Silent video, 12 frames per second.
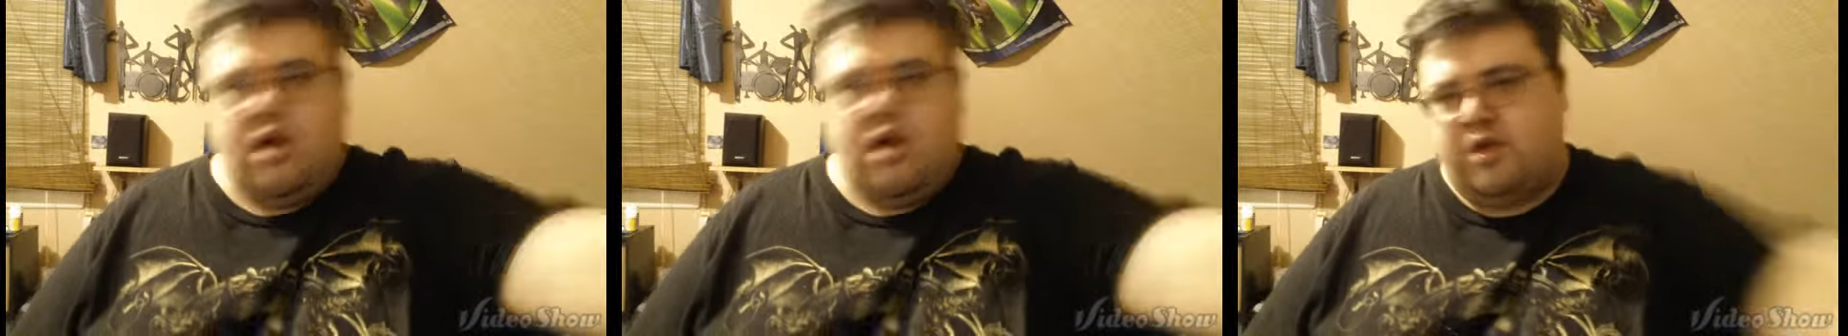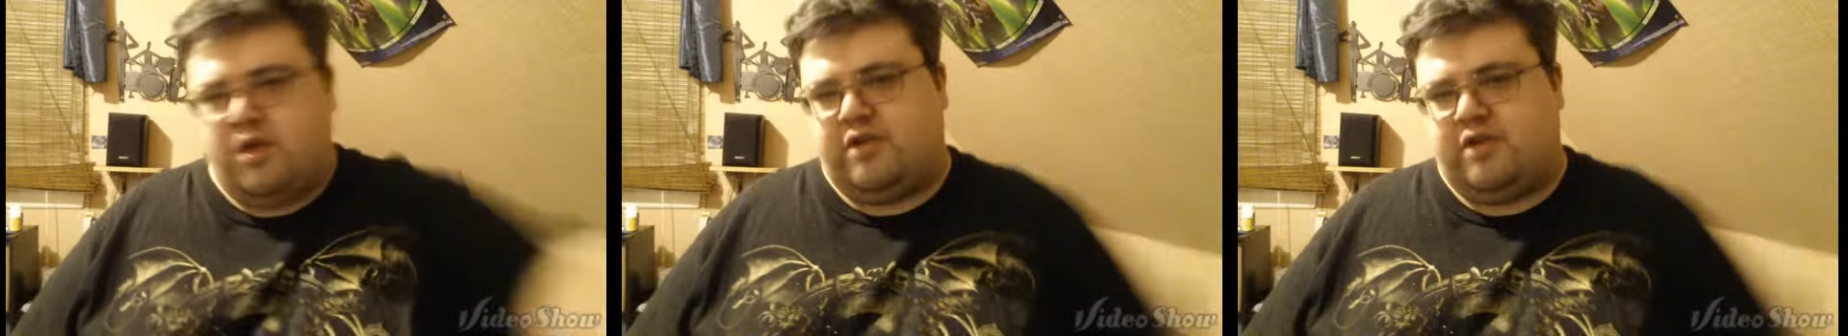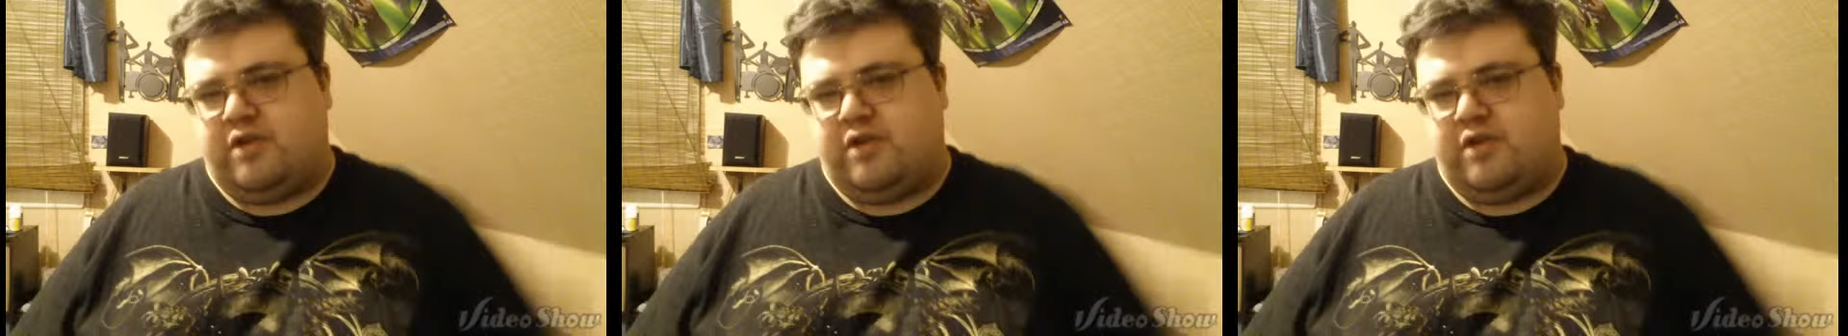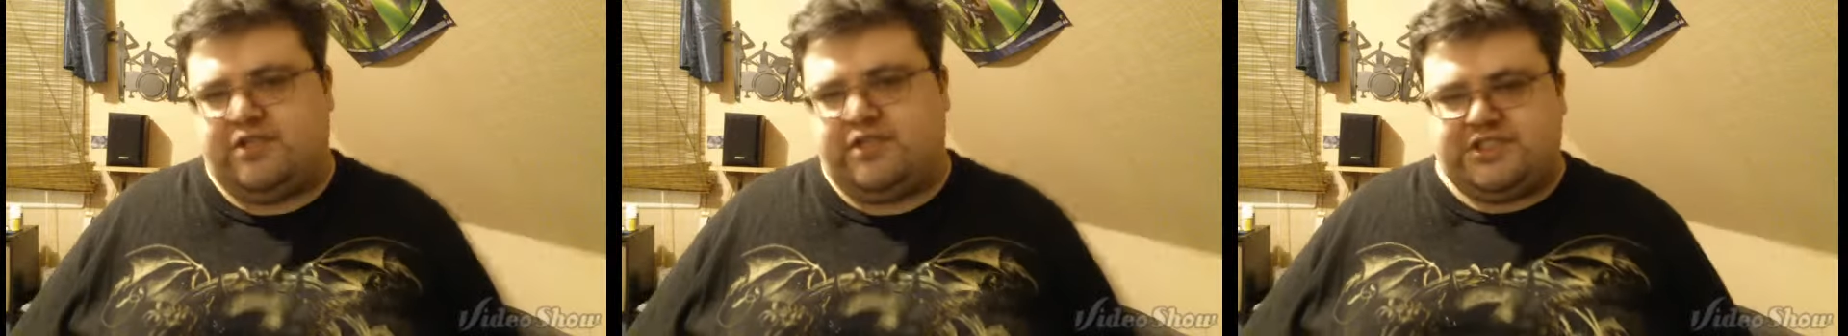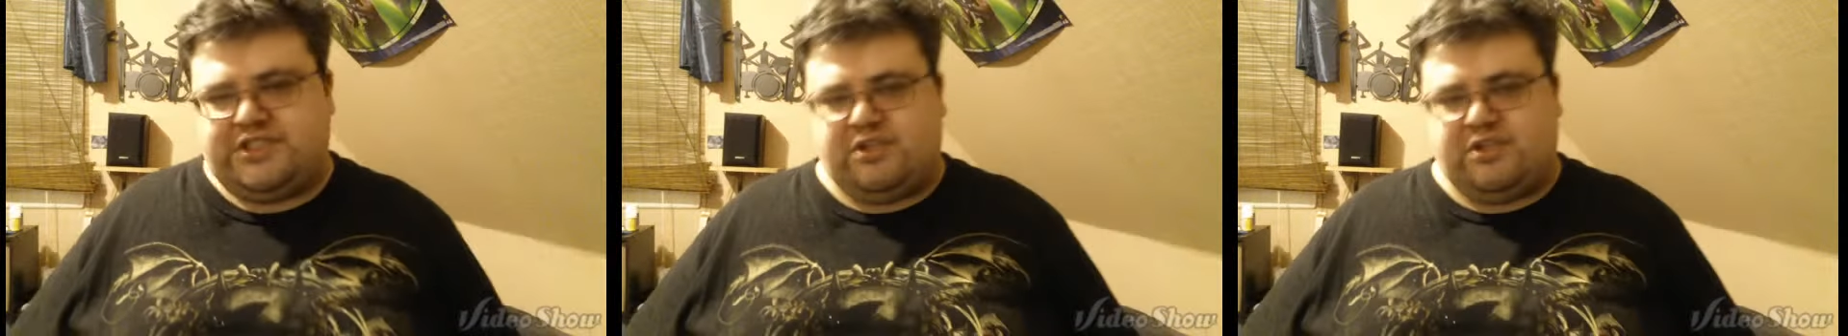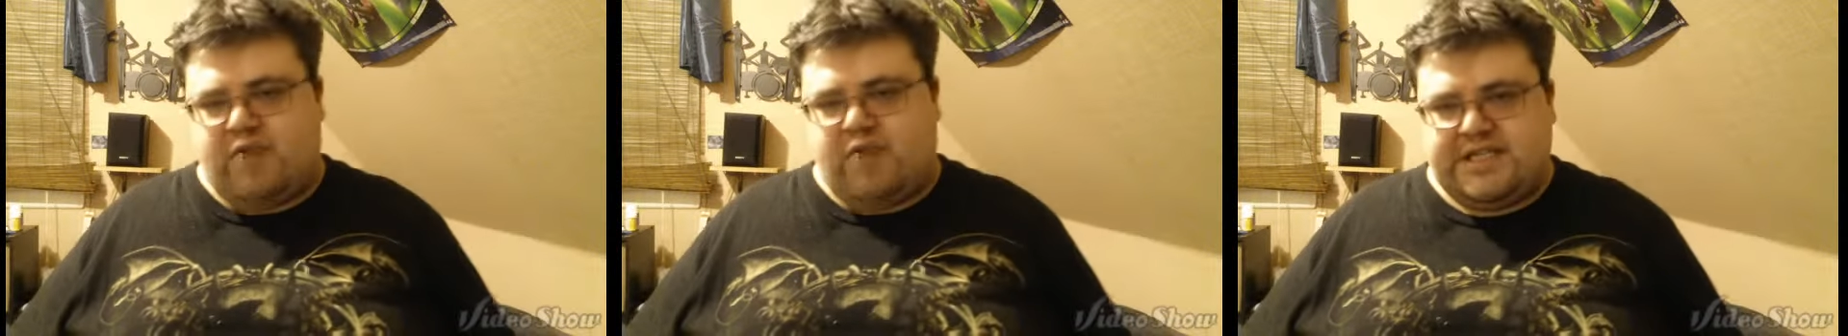"Oh, this is
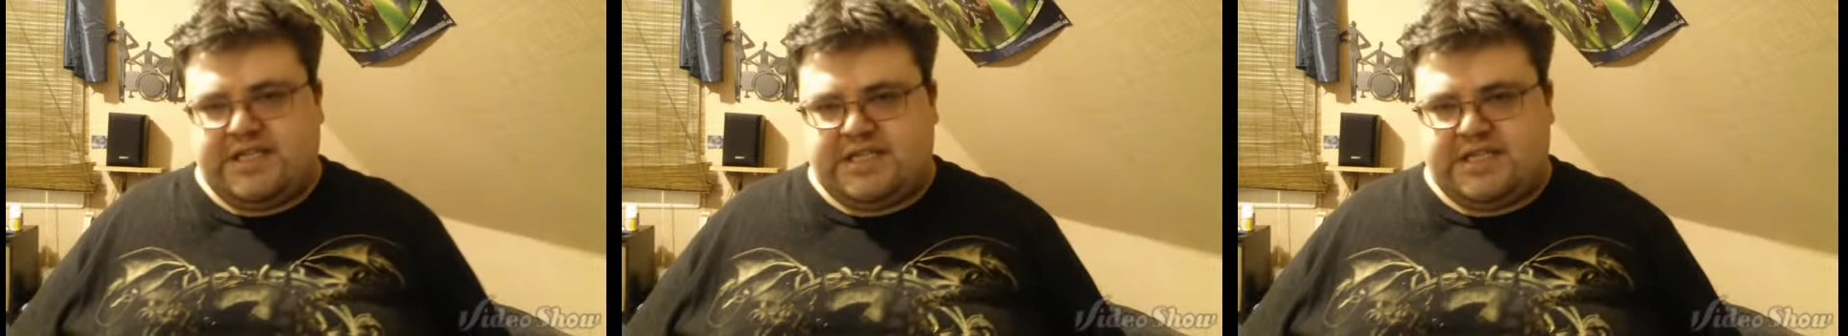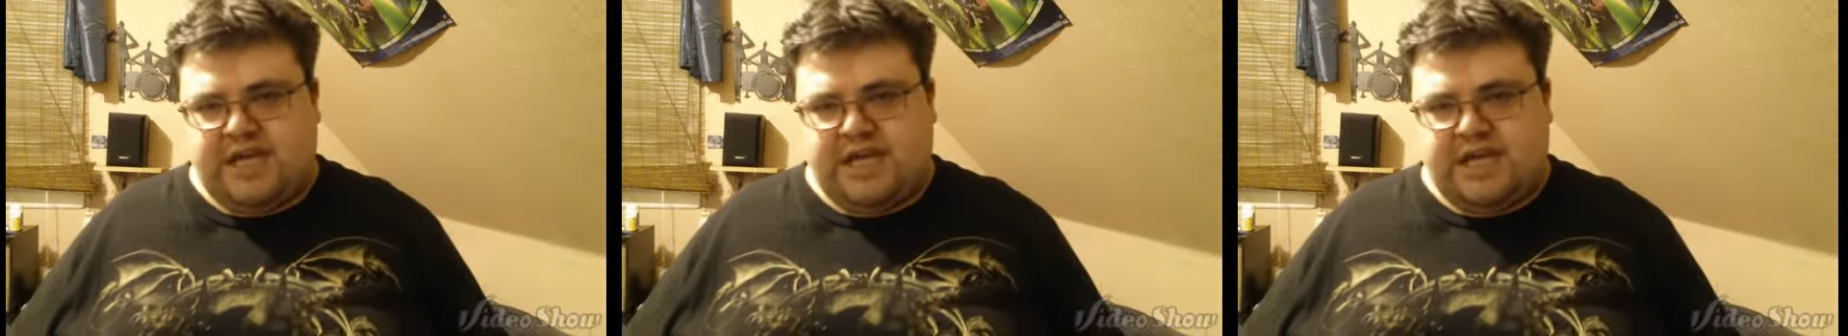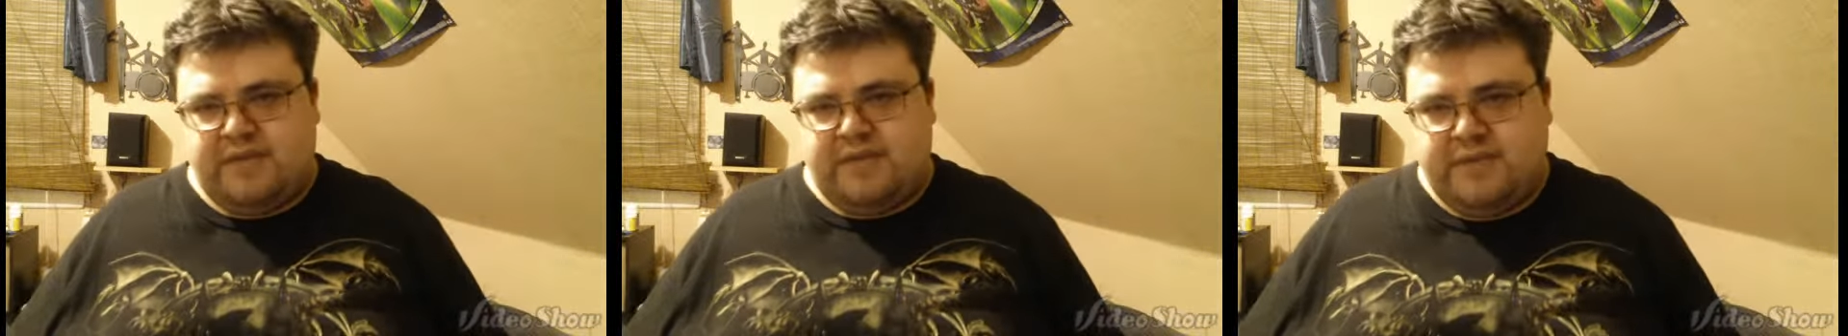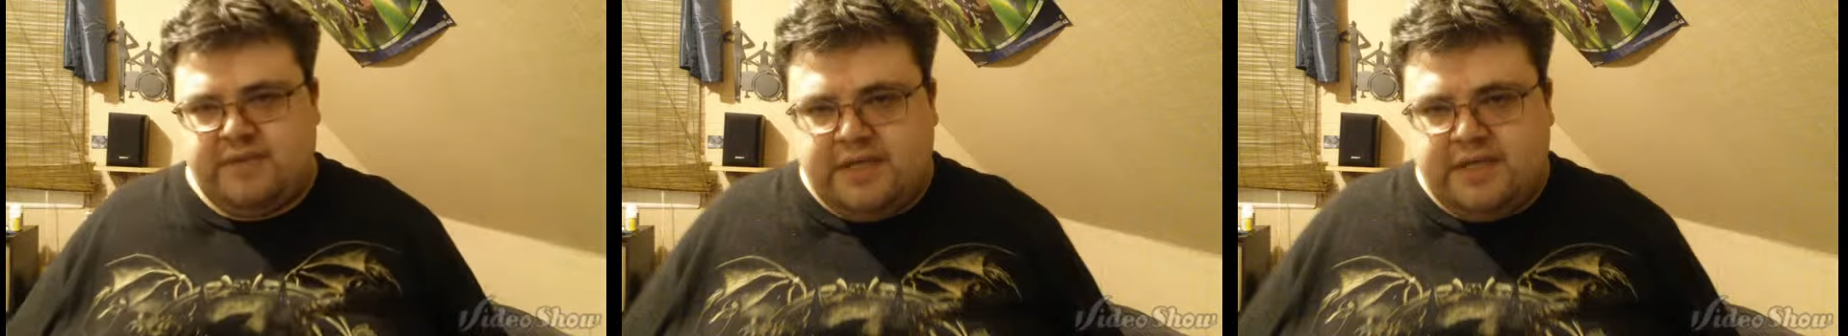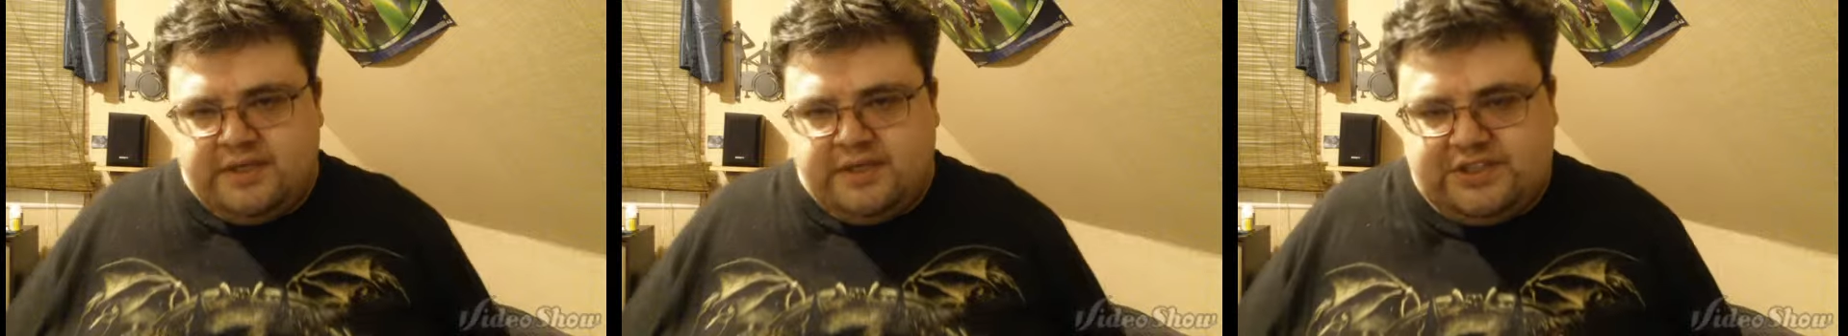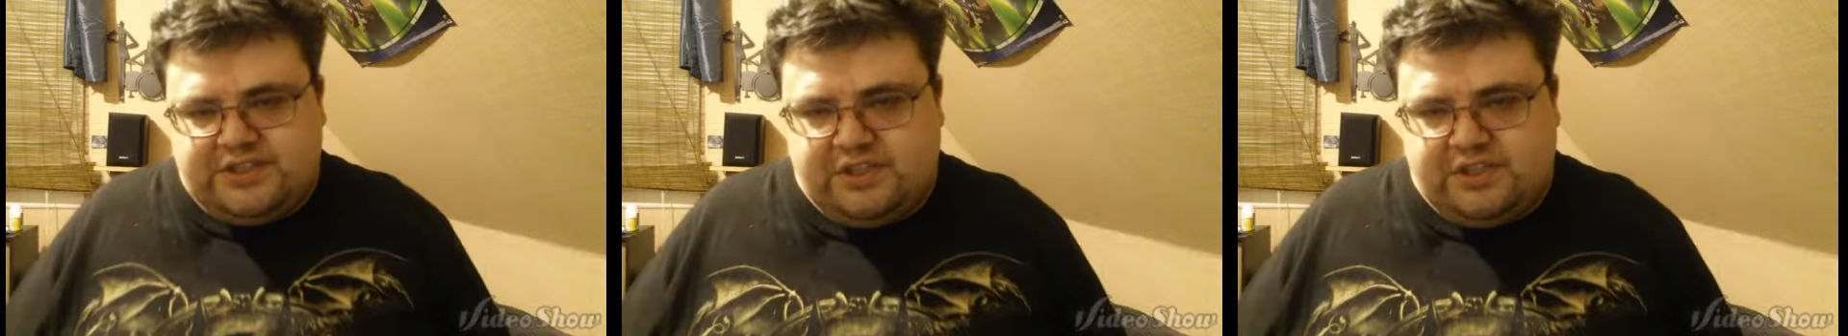a great, this
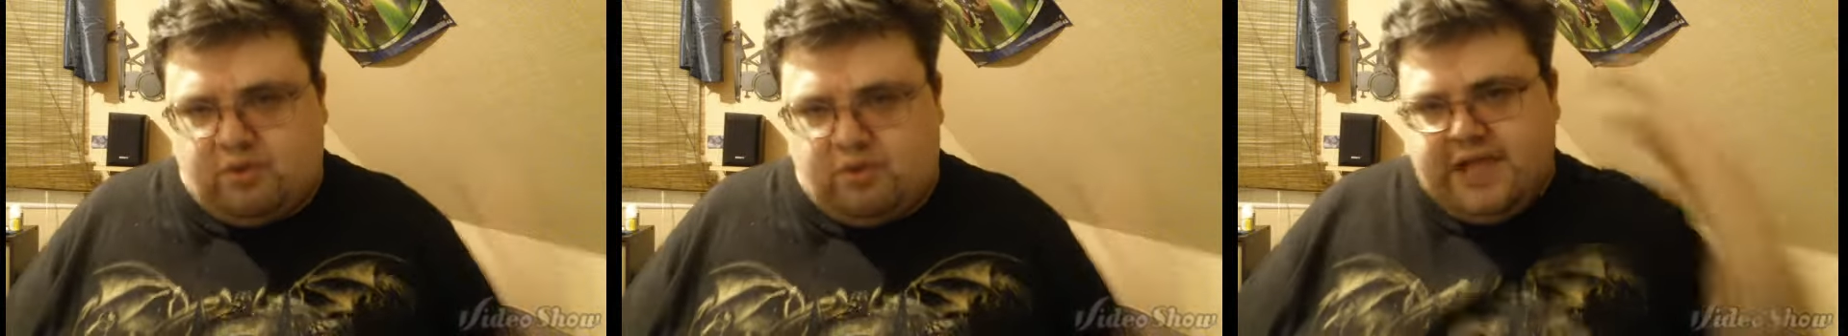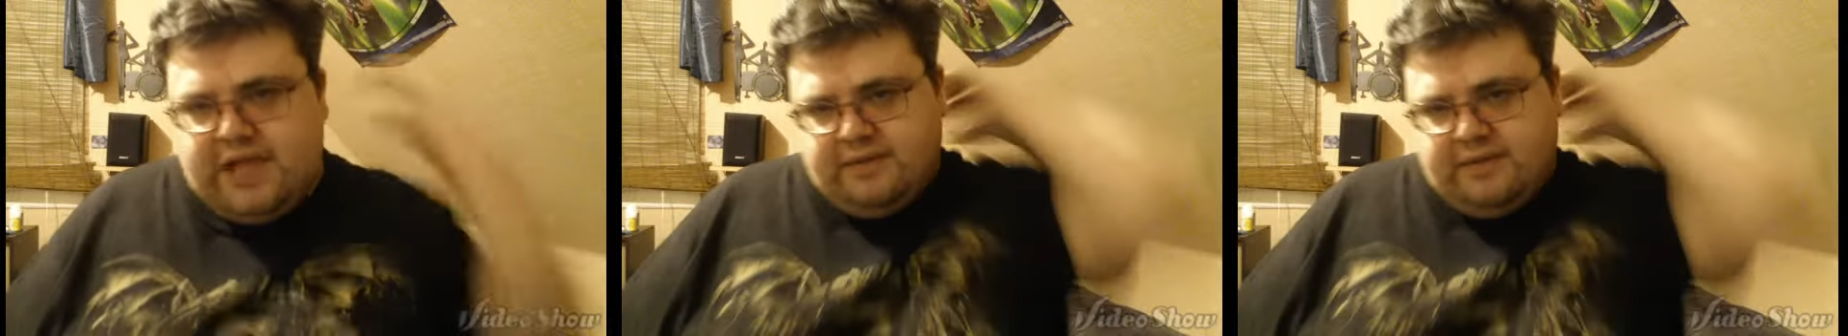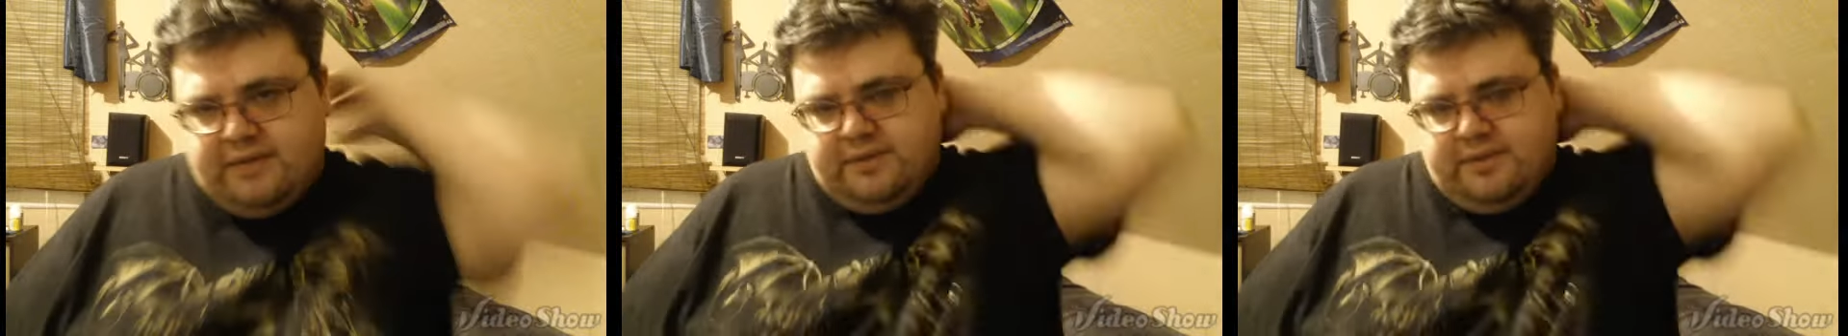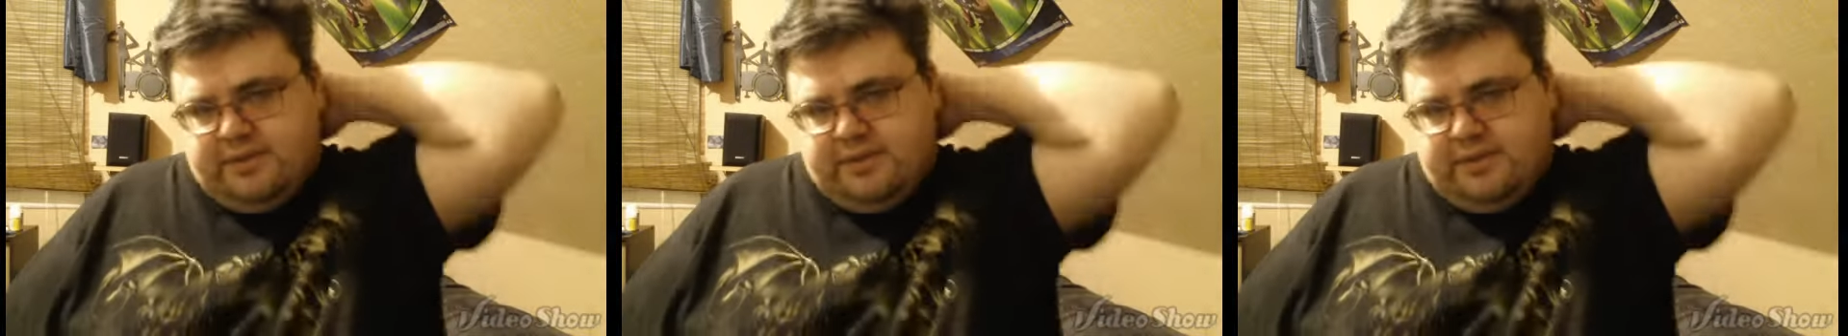is a great